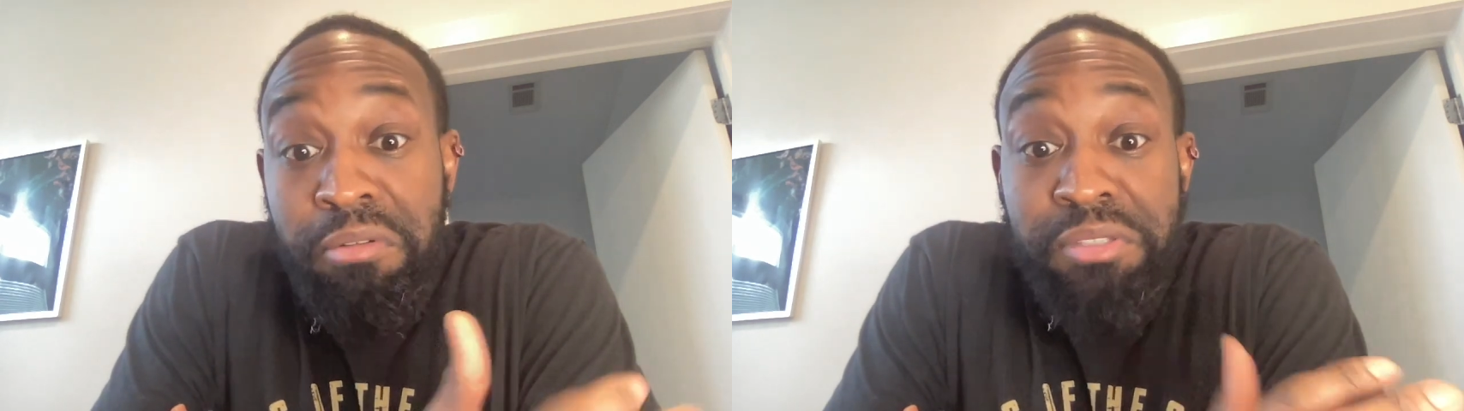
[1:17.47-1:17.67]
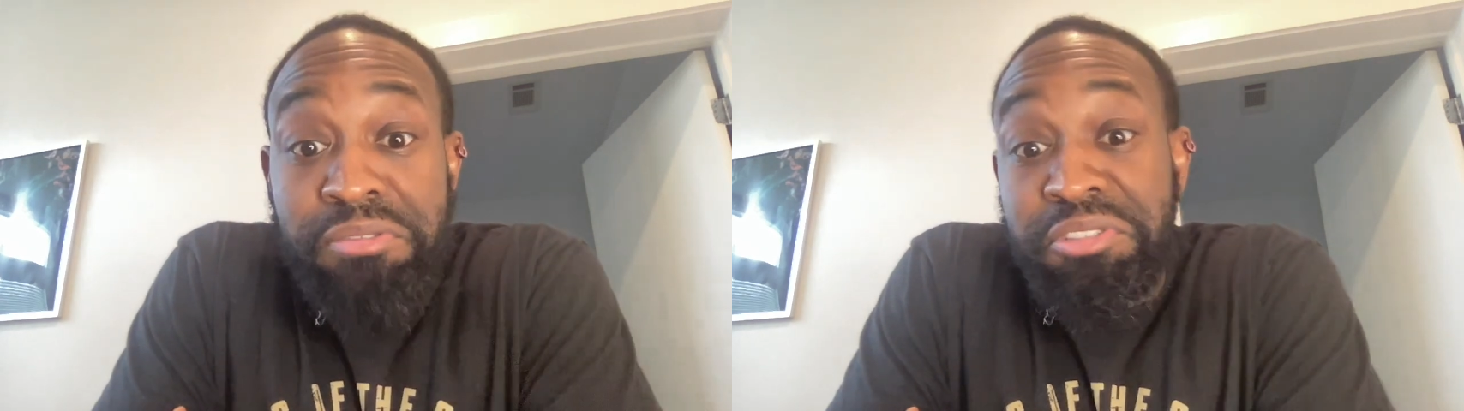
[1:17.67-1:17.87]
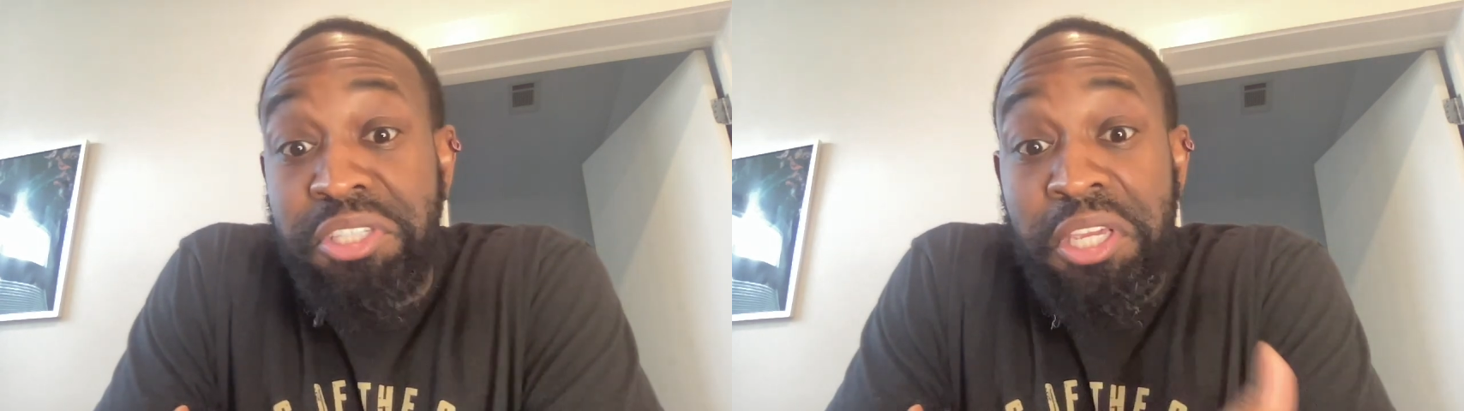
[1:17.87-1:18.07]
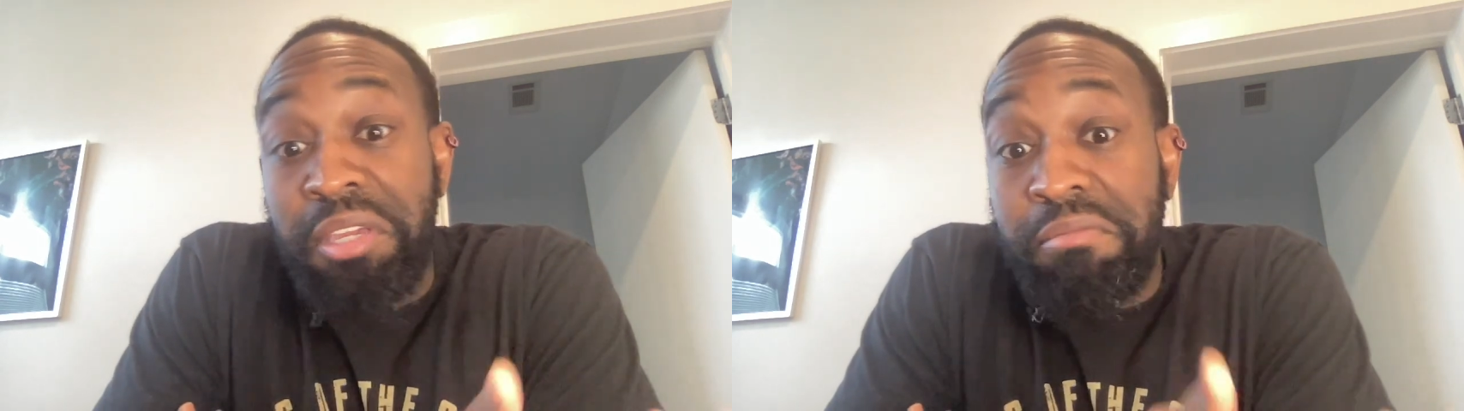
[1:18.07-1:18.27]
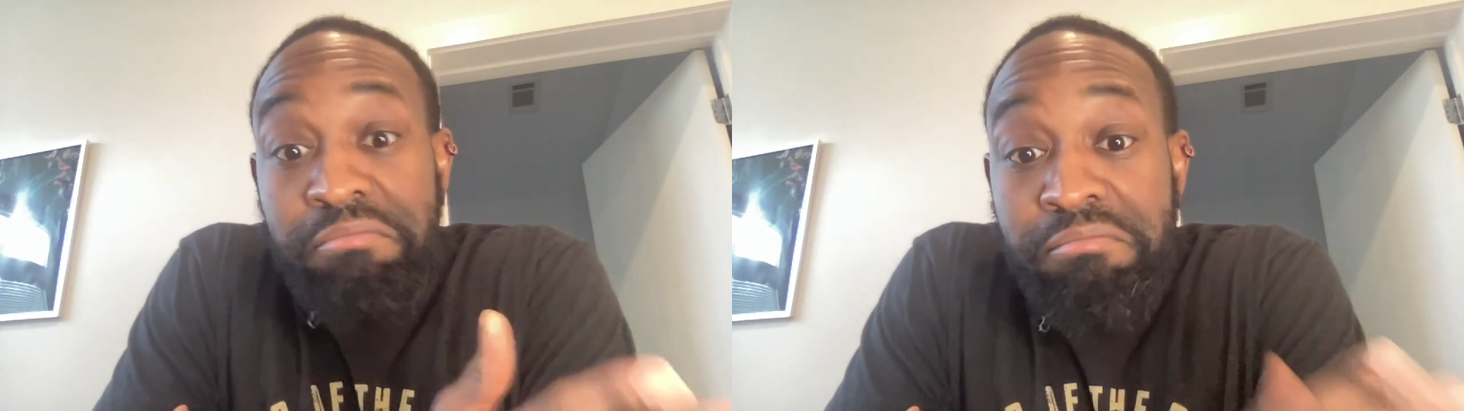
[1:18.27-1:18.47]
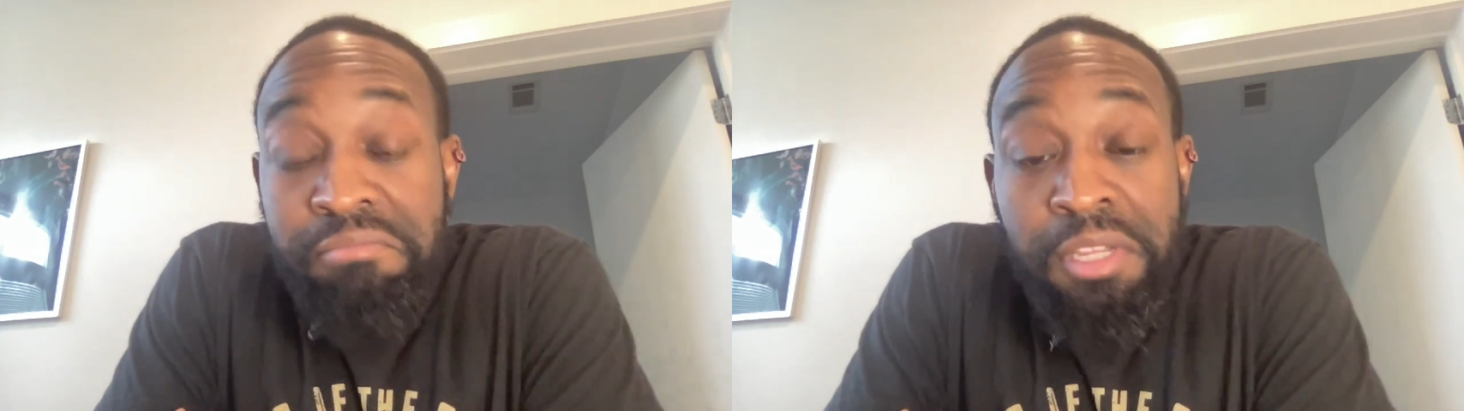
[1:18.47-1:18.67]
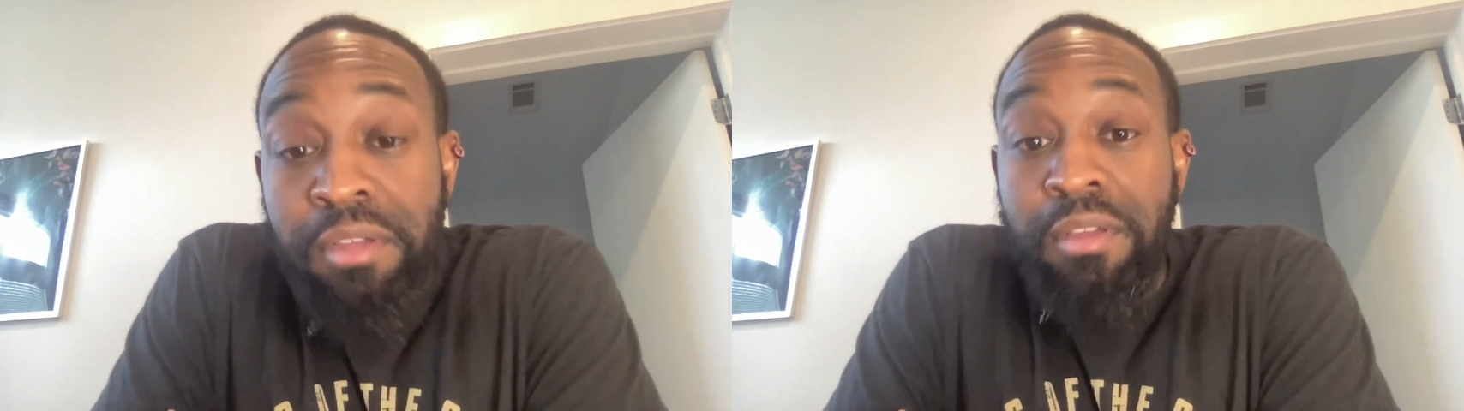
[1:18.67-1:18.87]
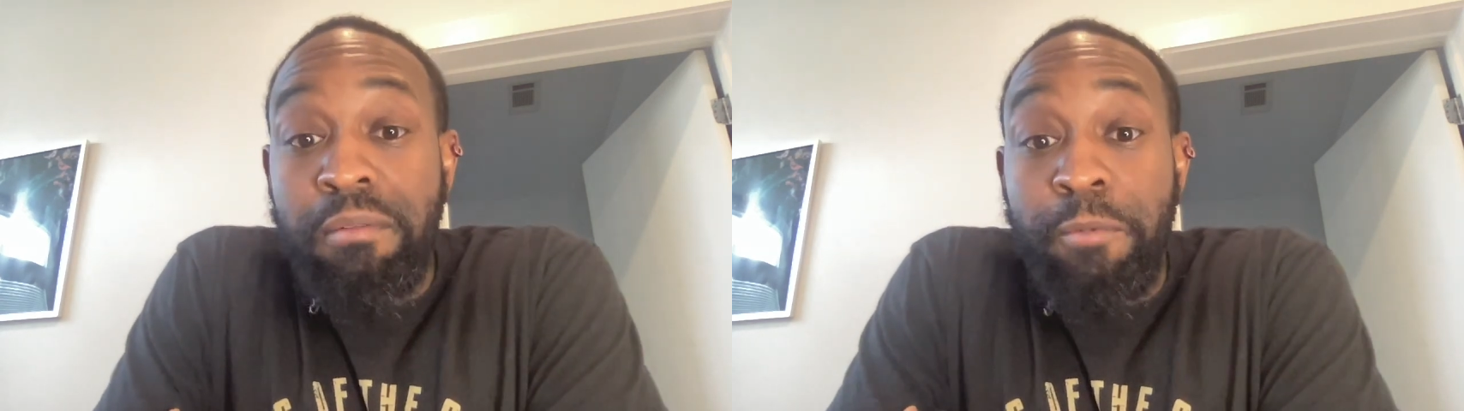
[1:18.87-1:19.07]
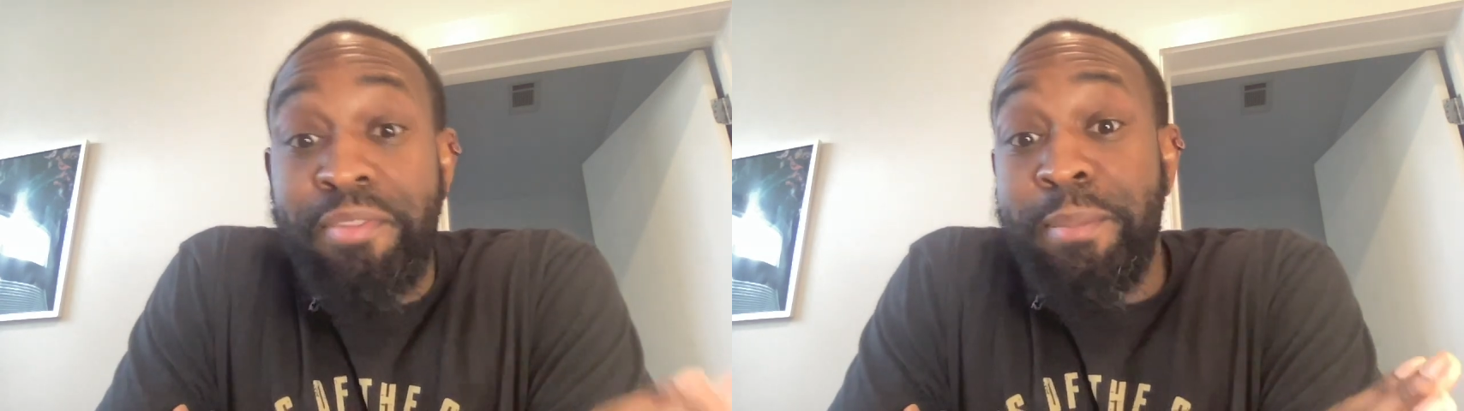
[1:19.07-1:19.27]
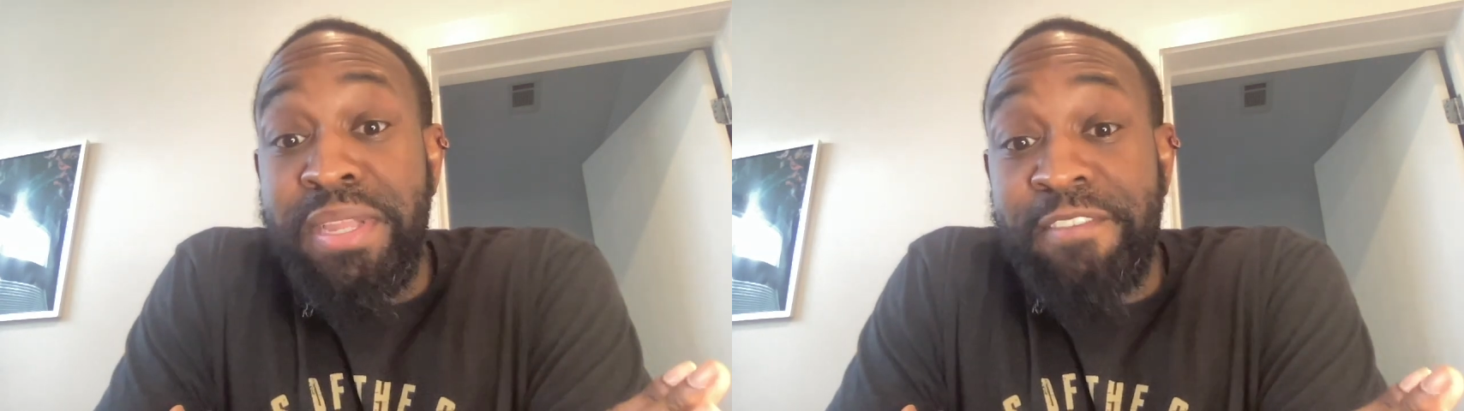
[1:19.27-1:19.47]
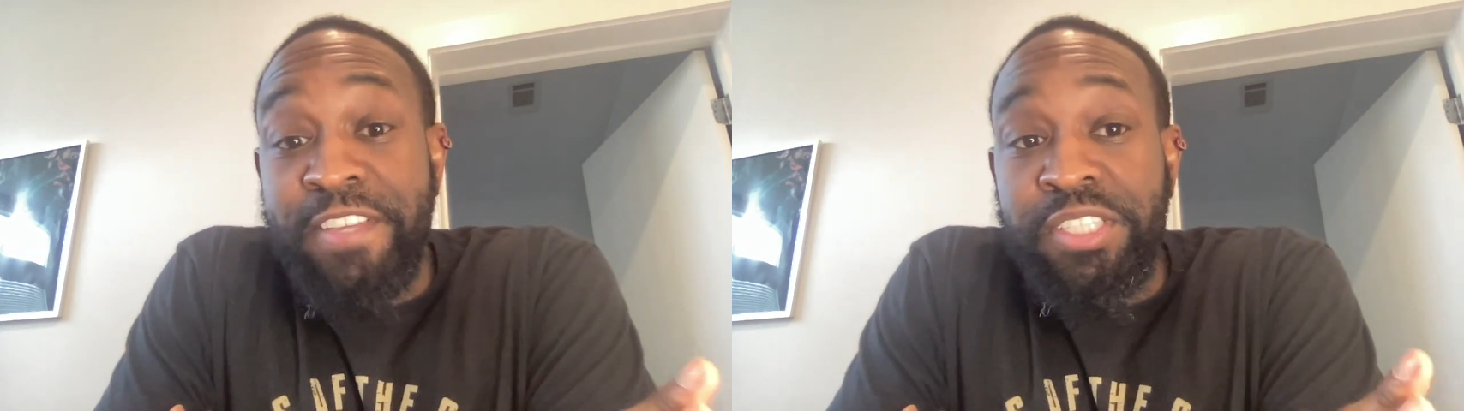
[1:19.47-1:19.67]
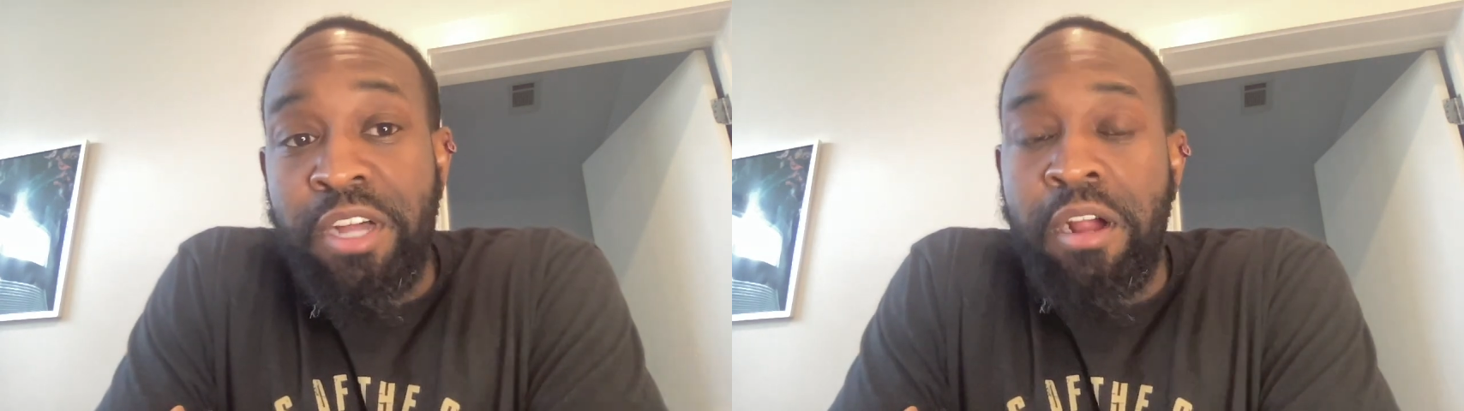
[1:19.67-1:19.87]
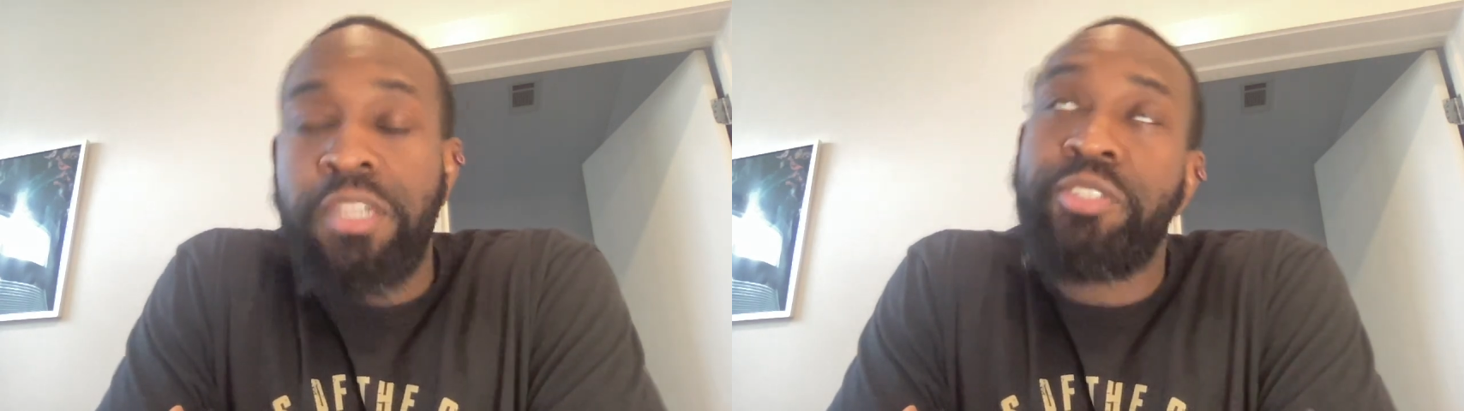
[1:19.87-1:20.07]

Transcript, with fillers: and see what the benefits are.